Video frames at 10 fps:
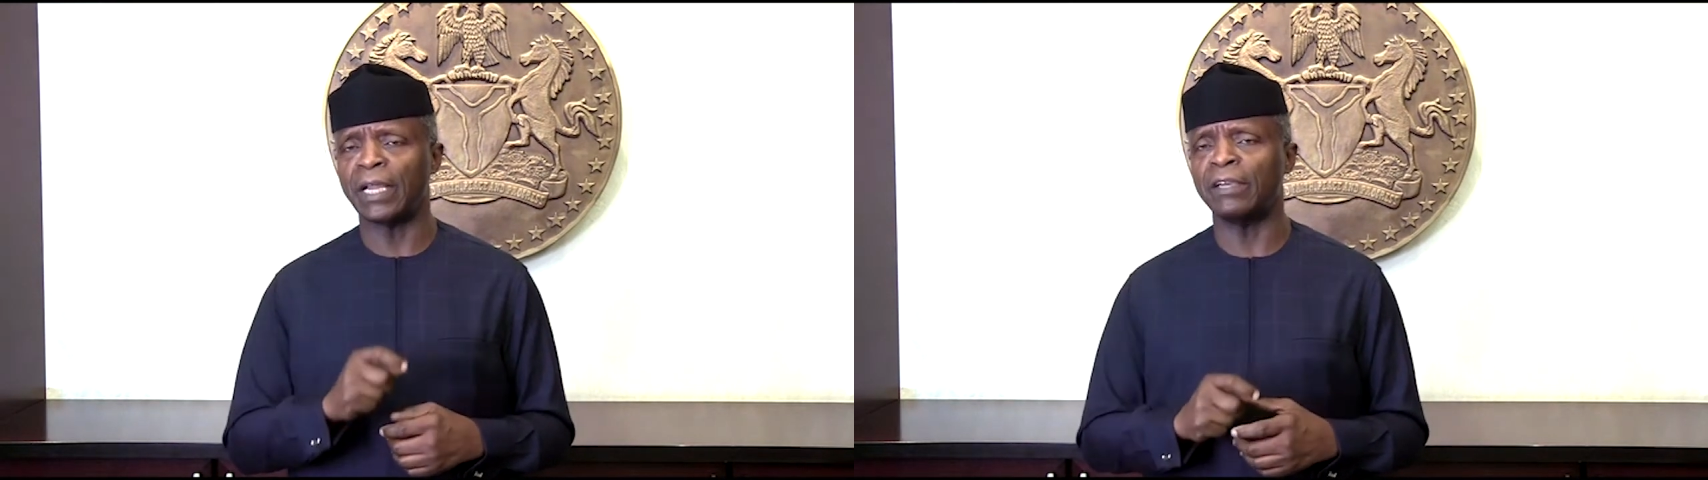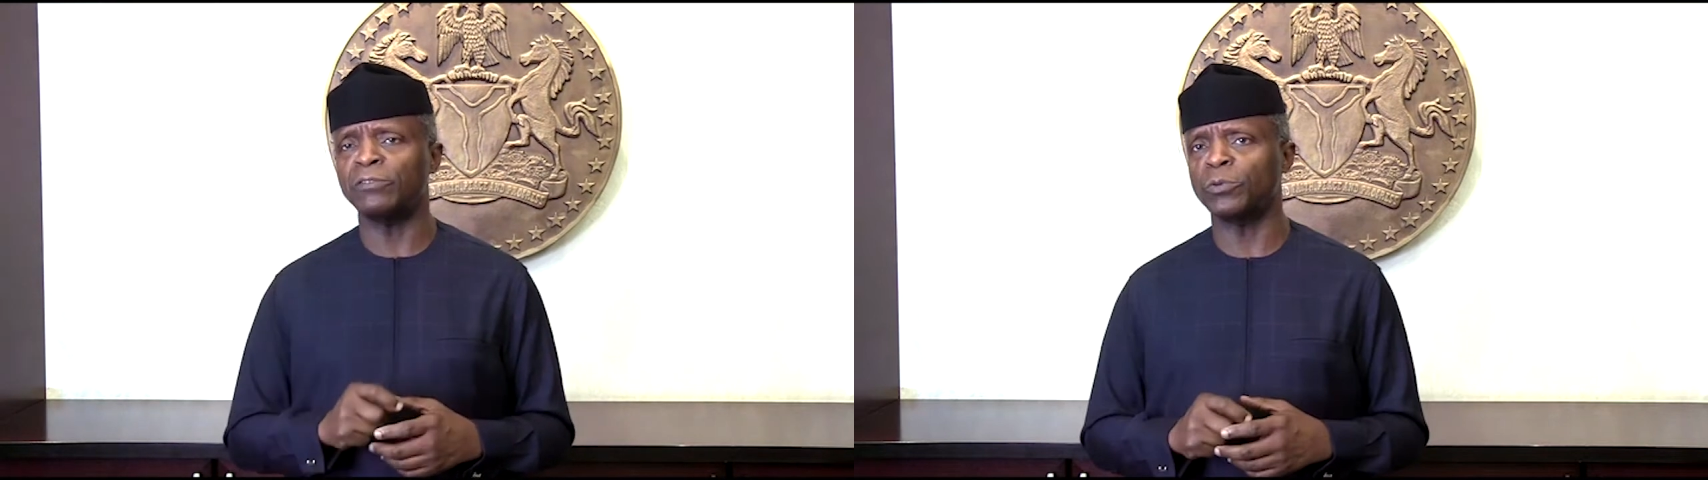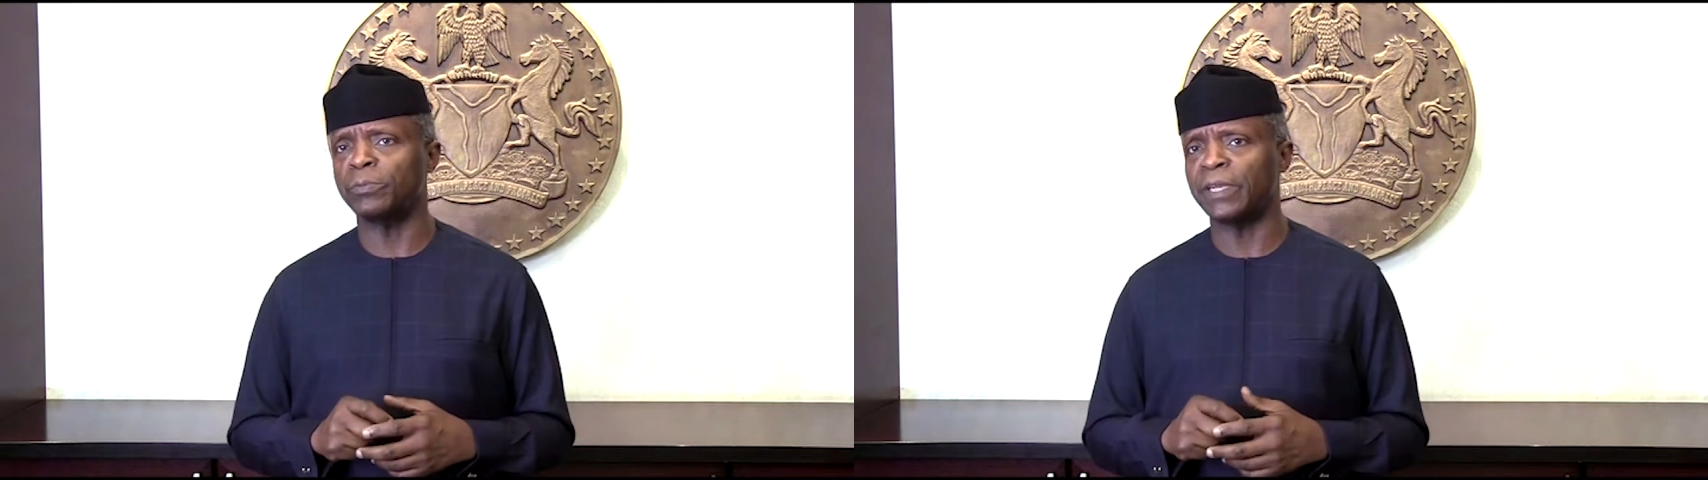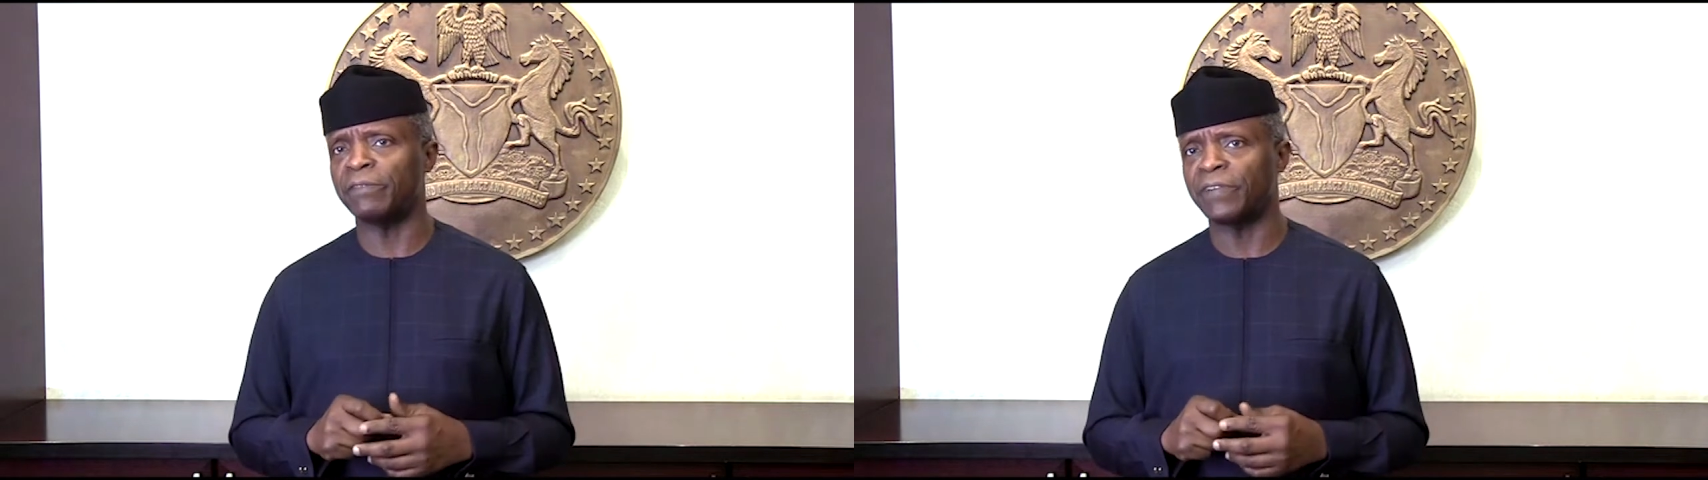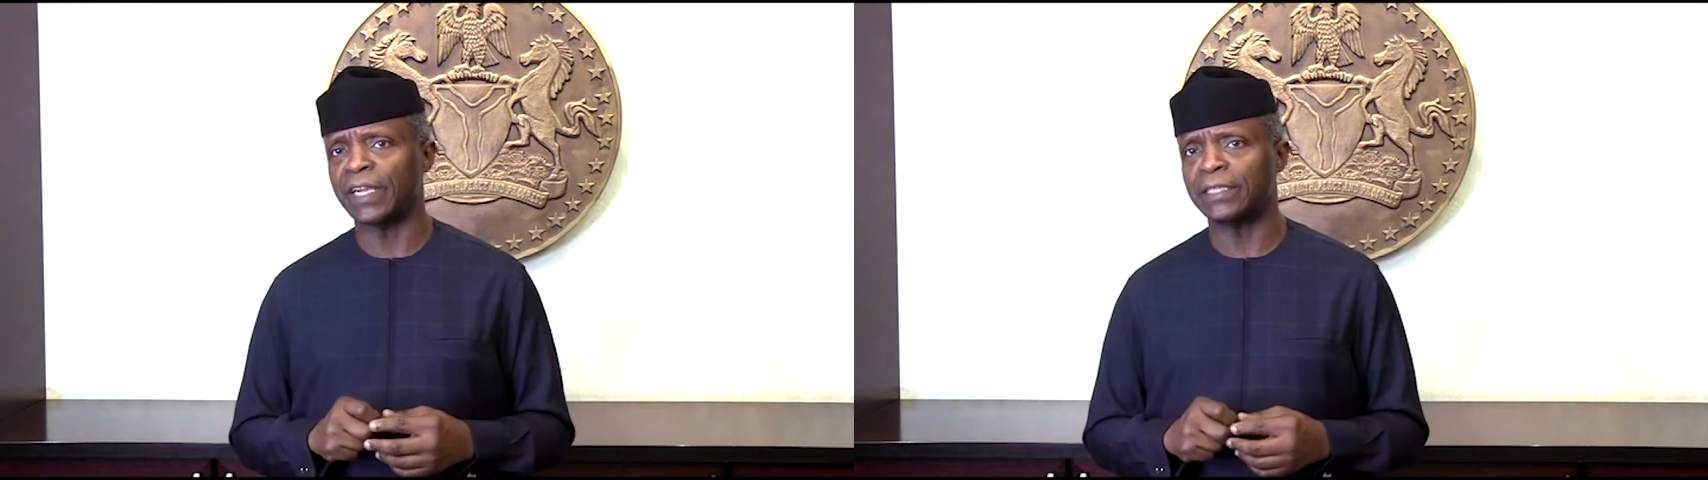lives would be
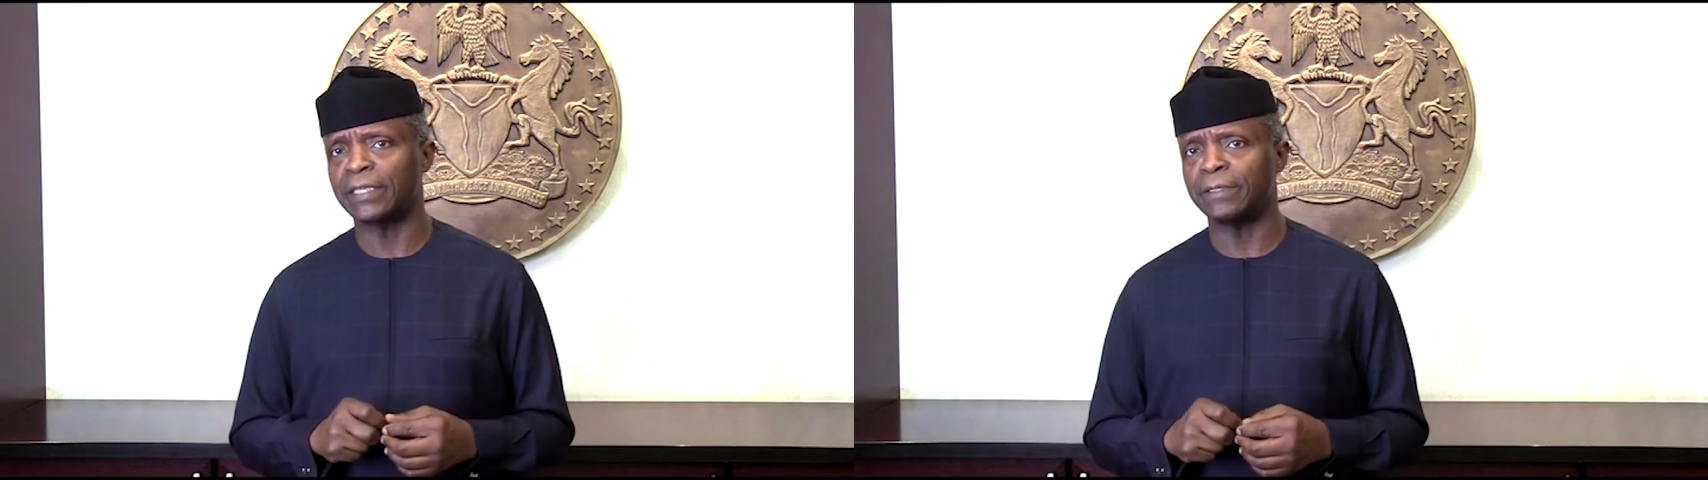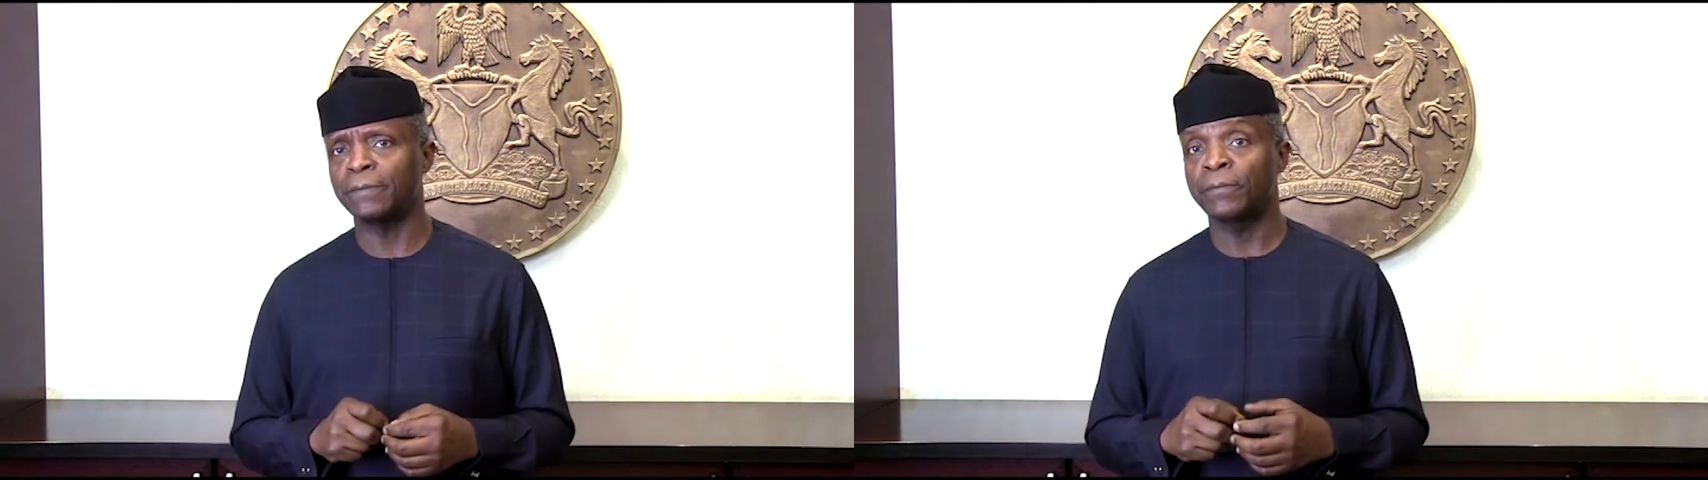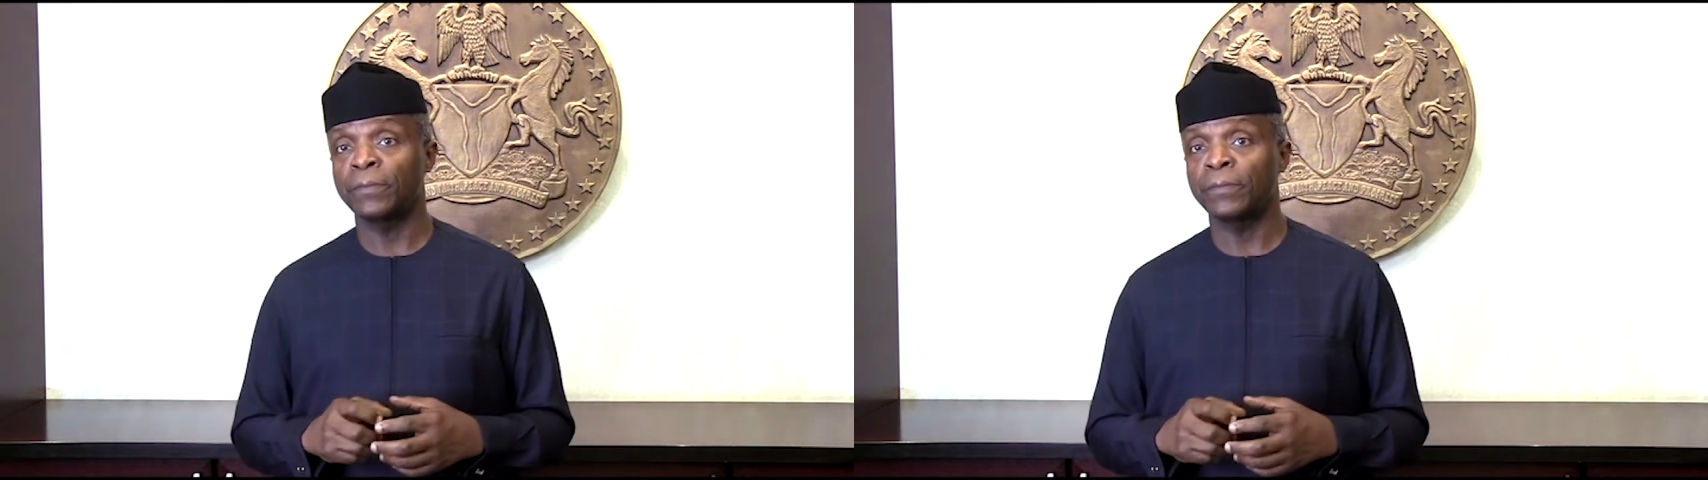affected,